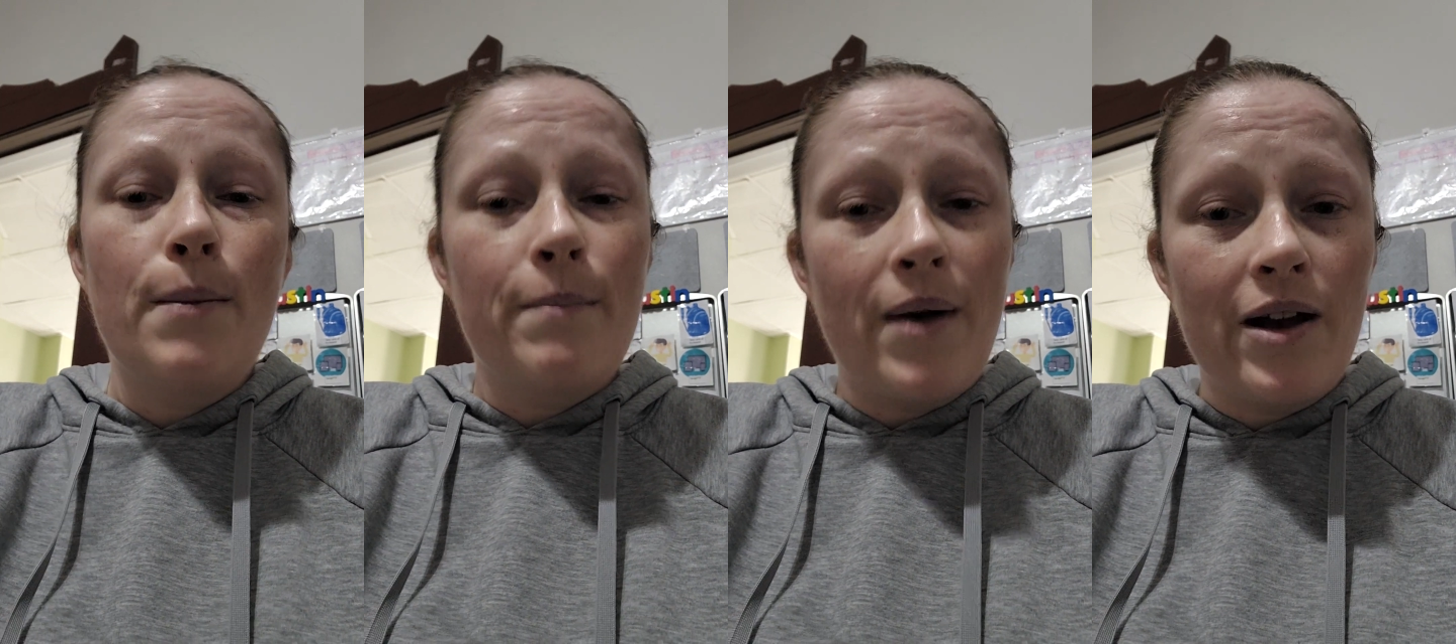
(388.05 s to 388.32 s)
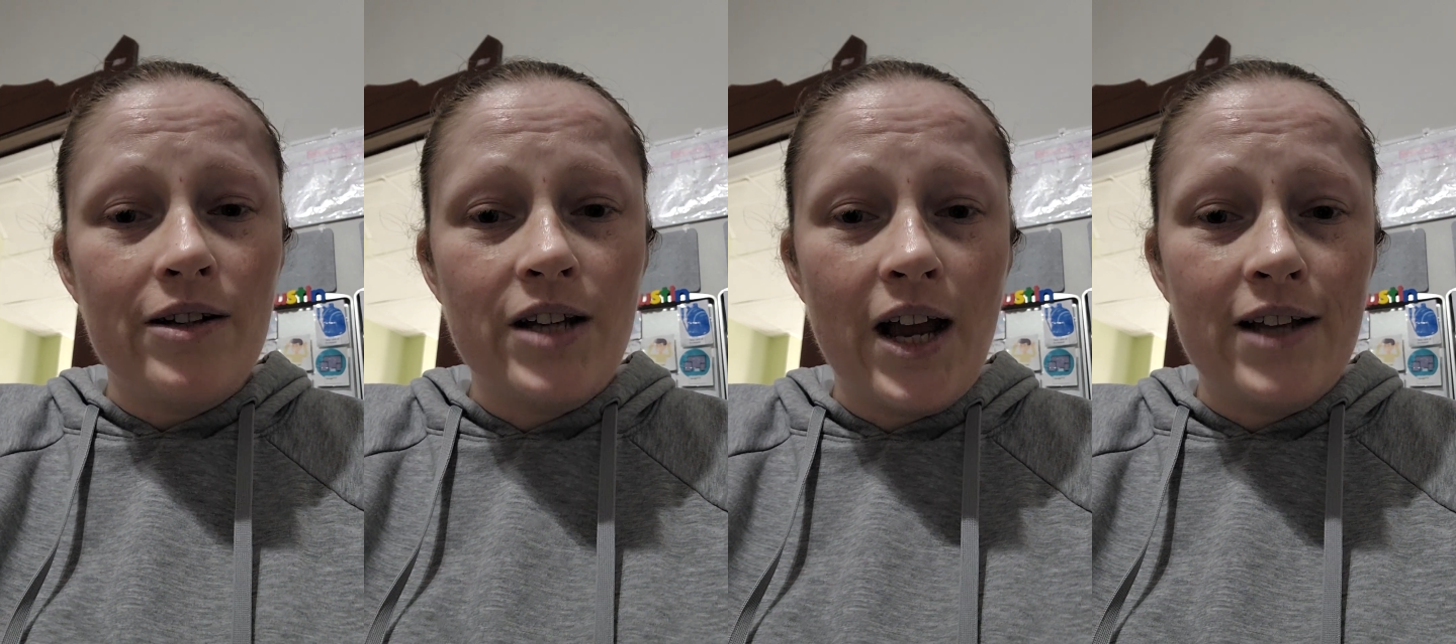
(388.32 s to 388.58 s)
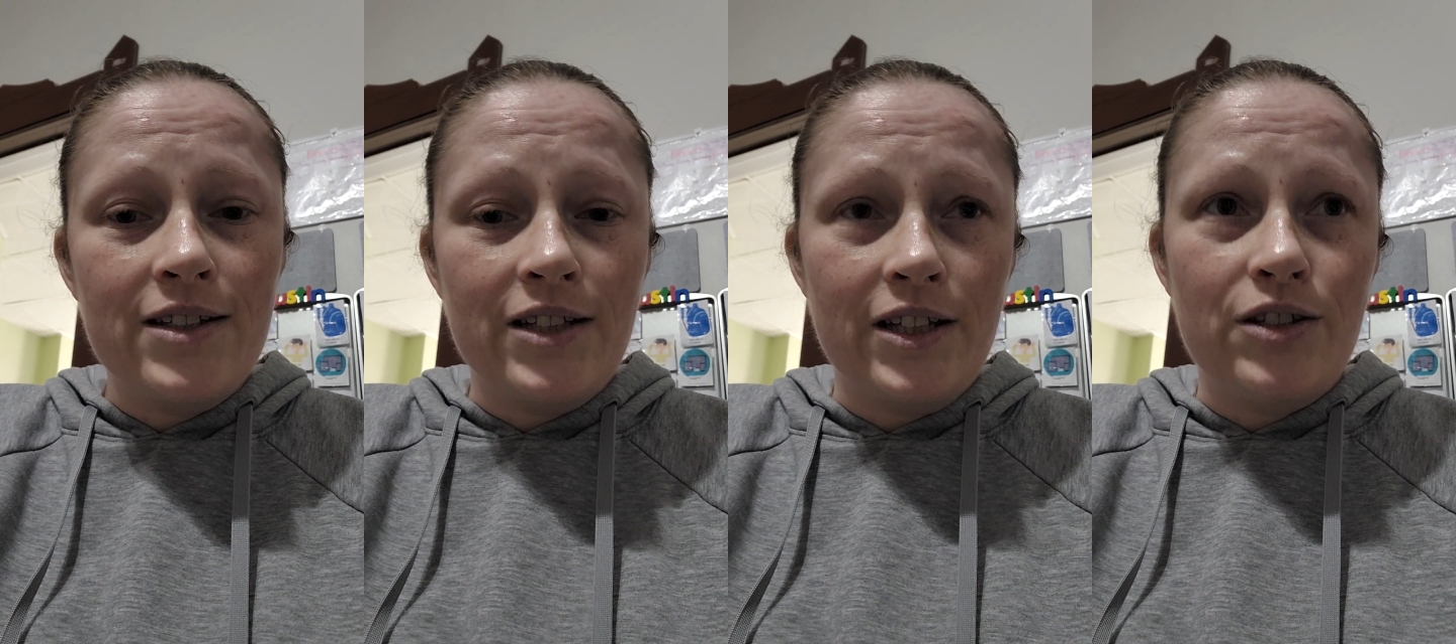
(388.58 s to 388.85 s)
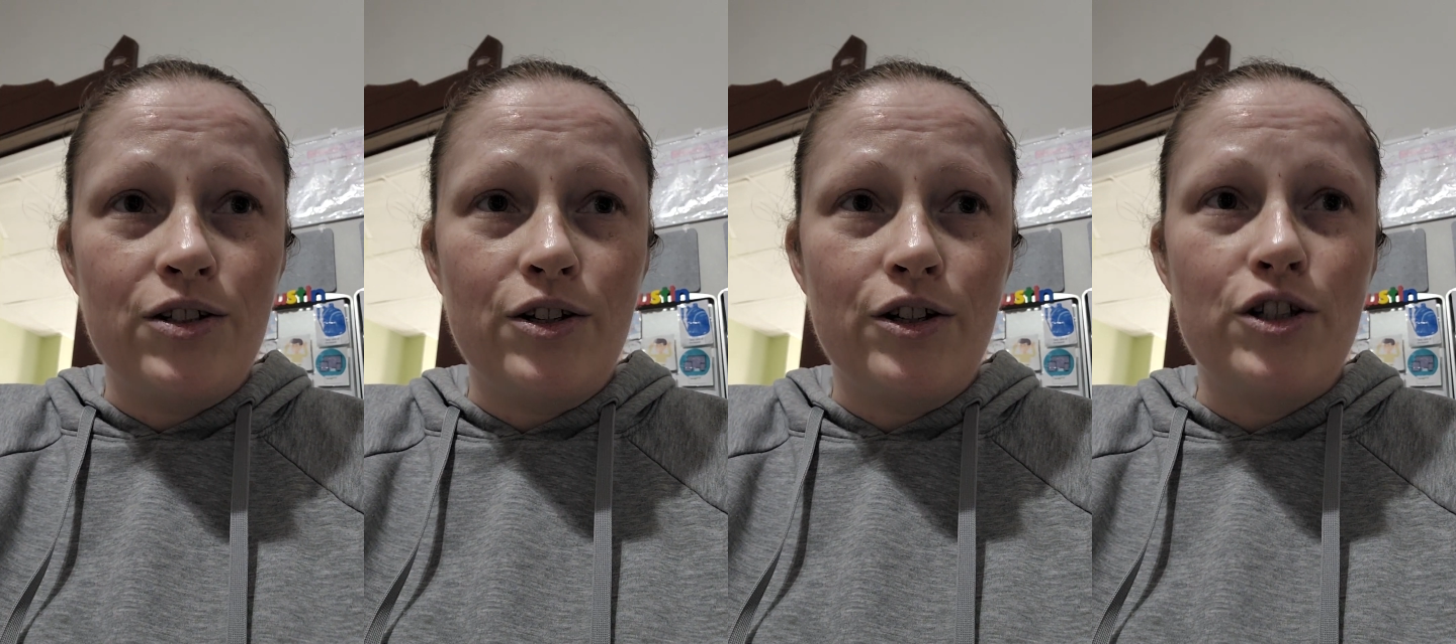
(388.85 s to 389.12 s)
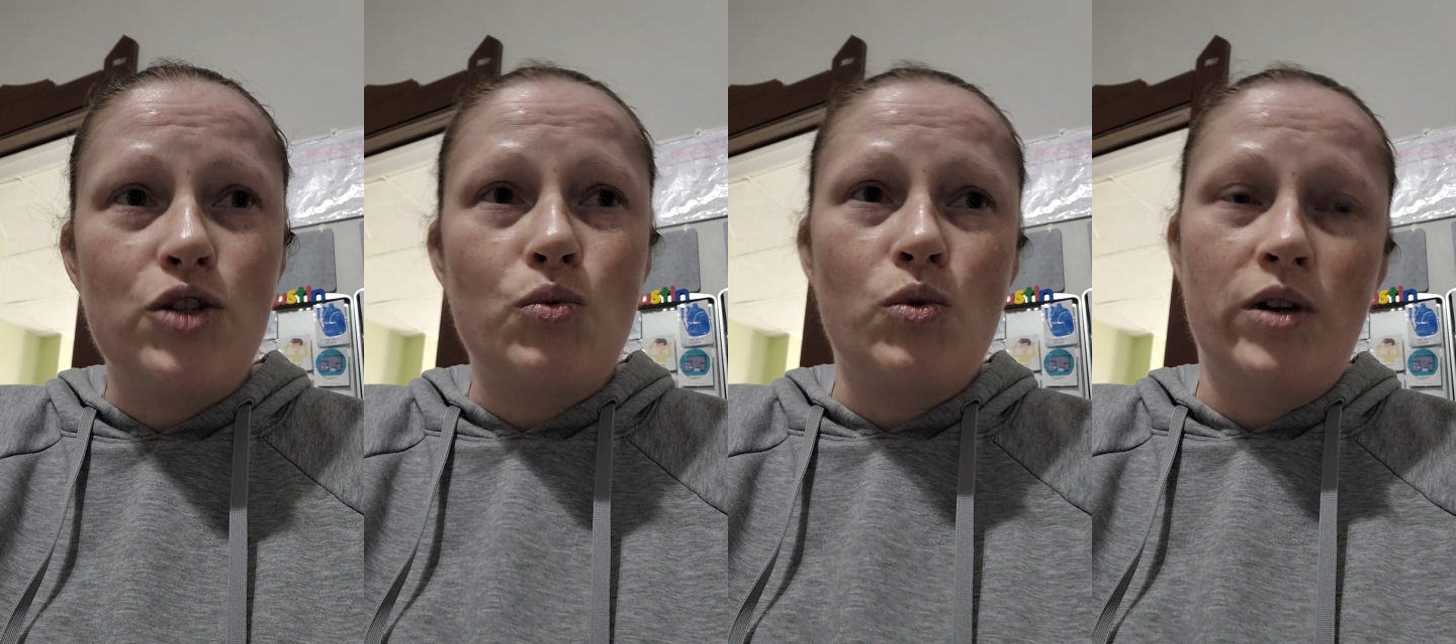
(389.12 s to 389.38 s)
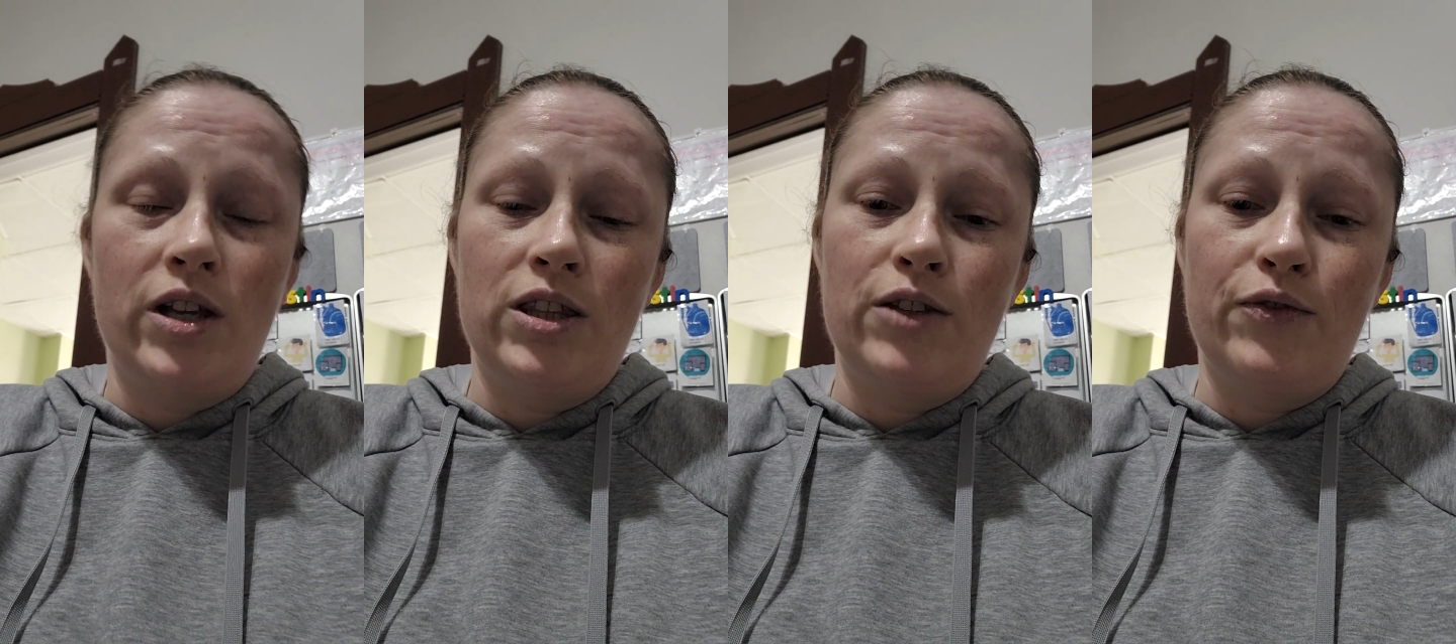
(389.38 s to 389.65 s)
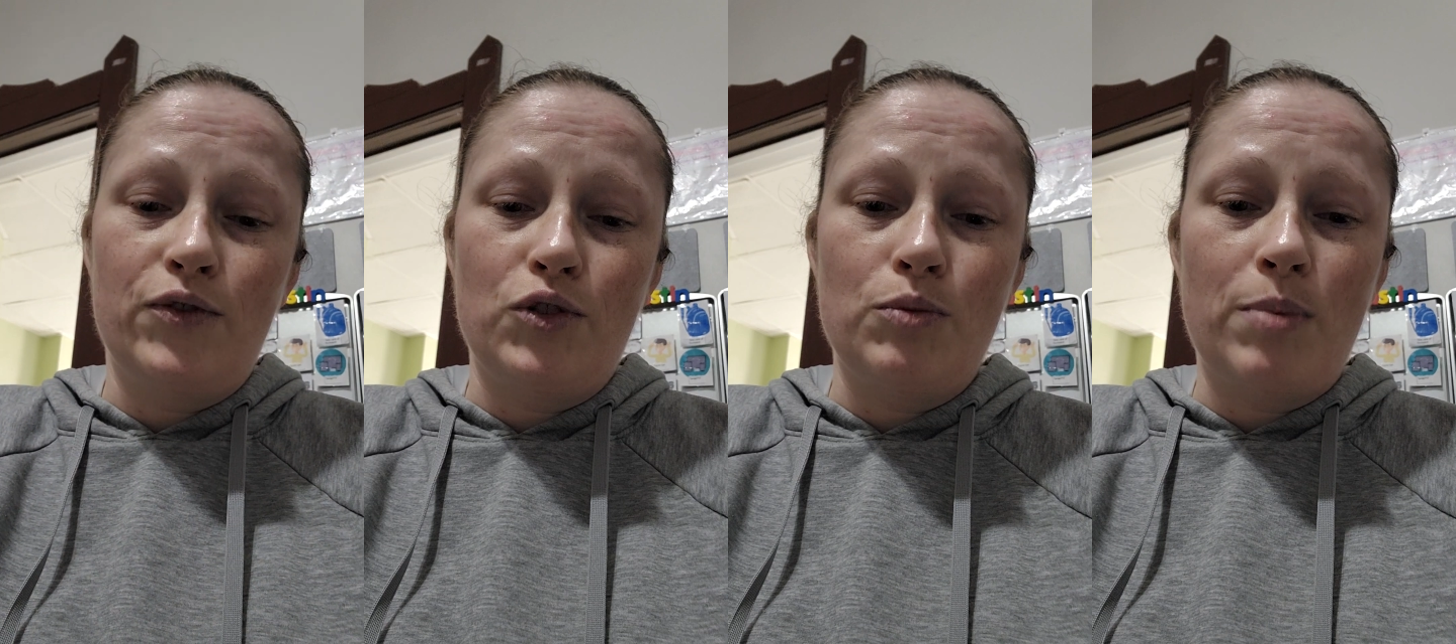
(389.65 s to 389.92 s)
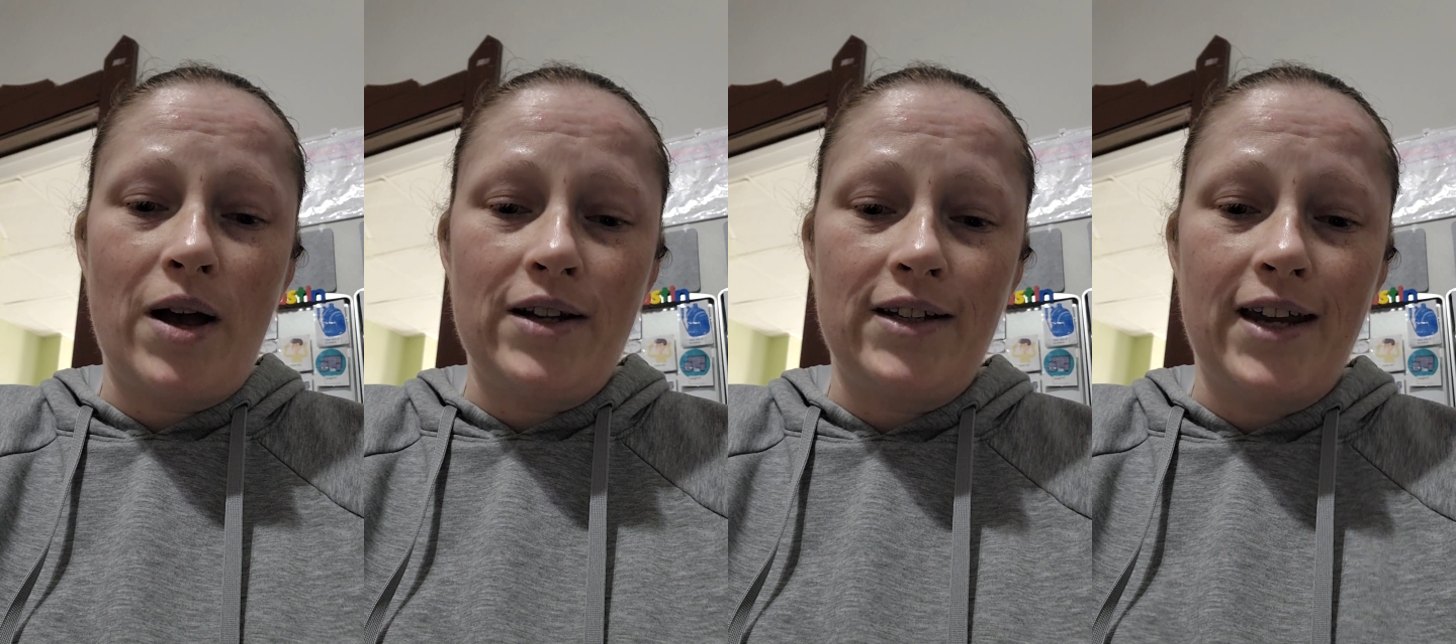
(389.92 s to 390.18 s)
Podcast listeners will get the full
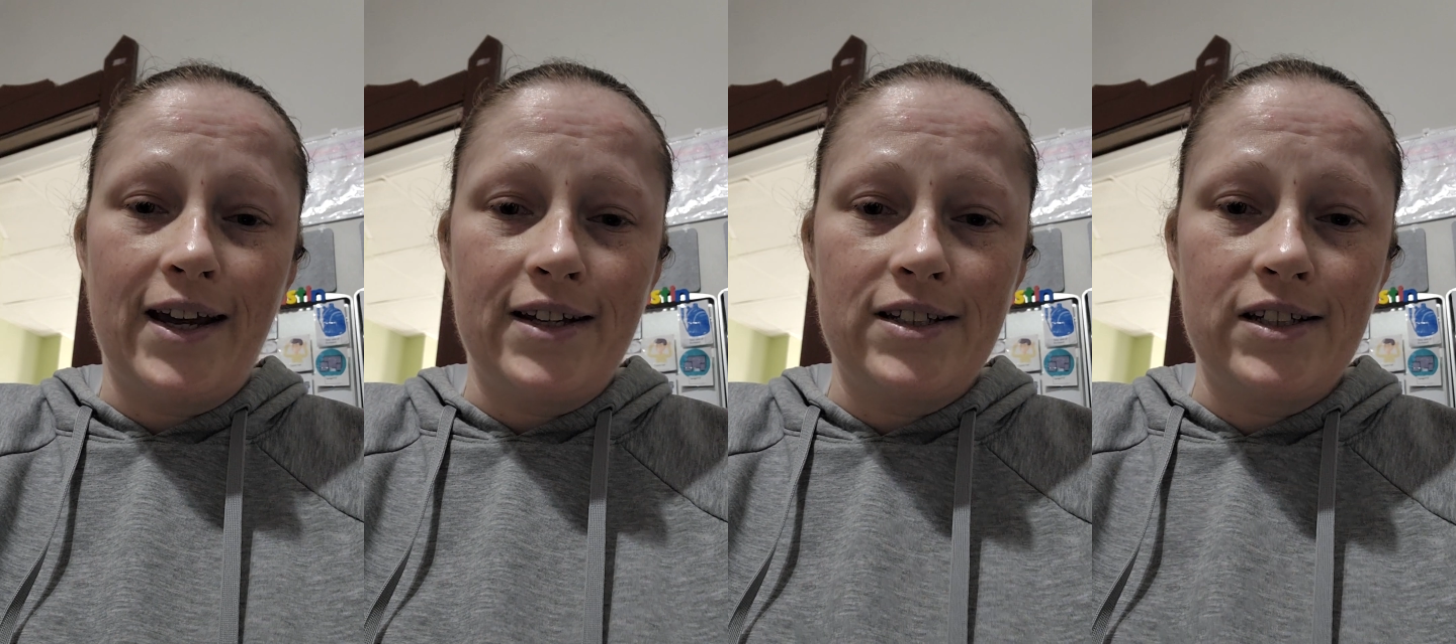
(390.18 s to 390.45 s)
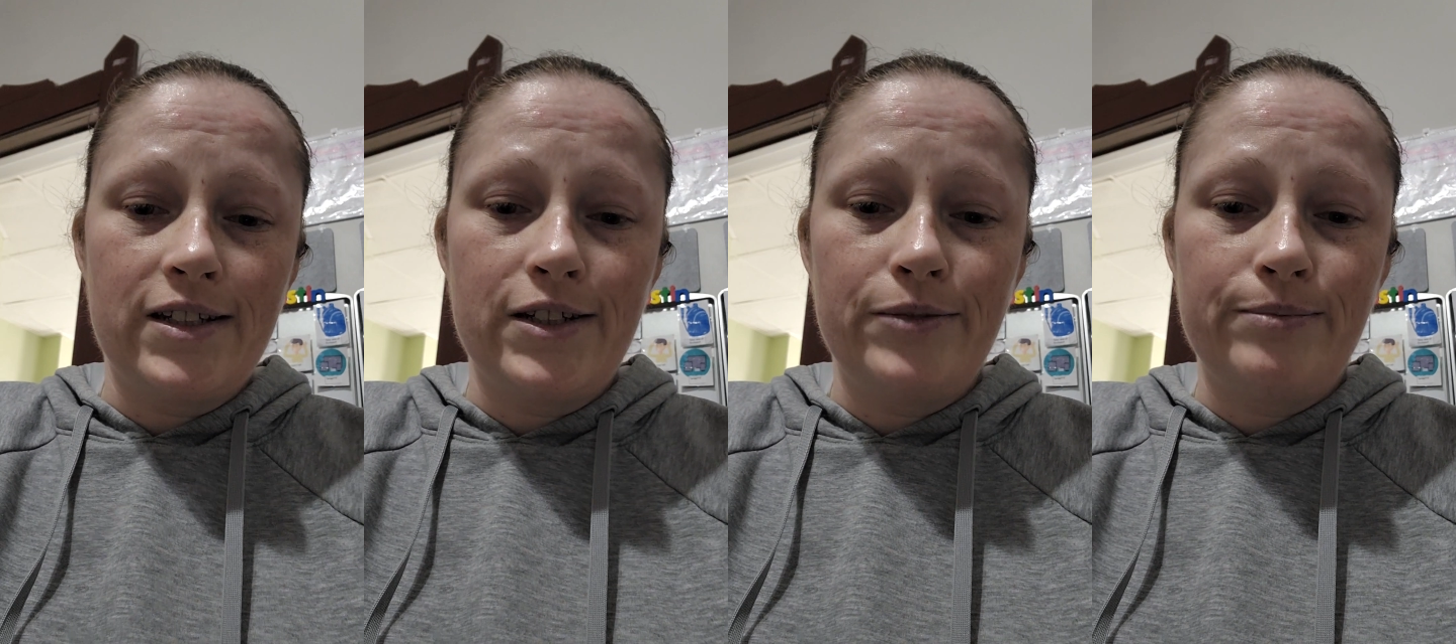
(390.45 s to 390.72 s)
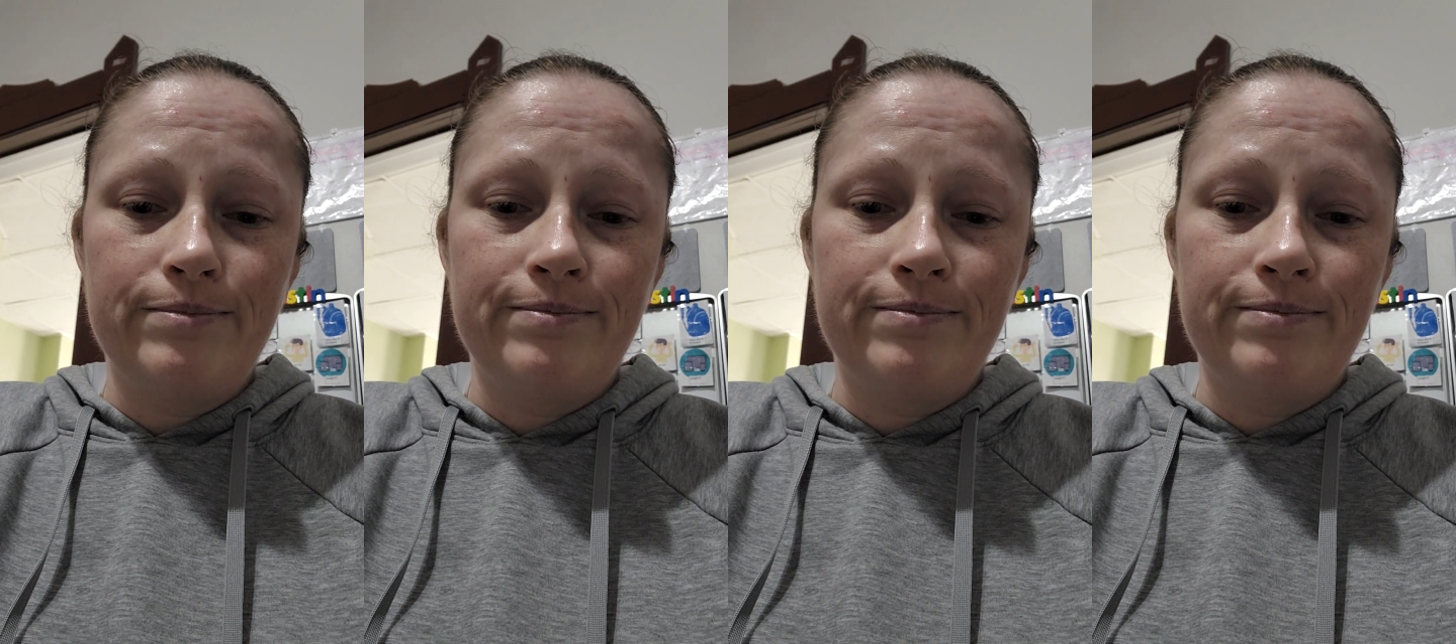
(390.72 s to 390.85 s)
podcast.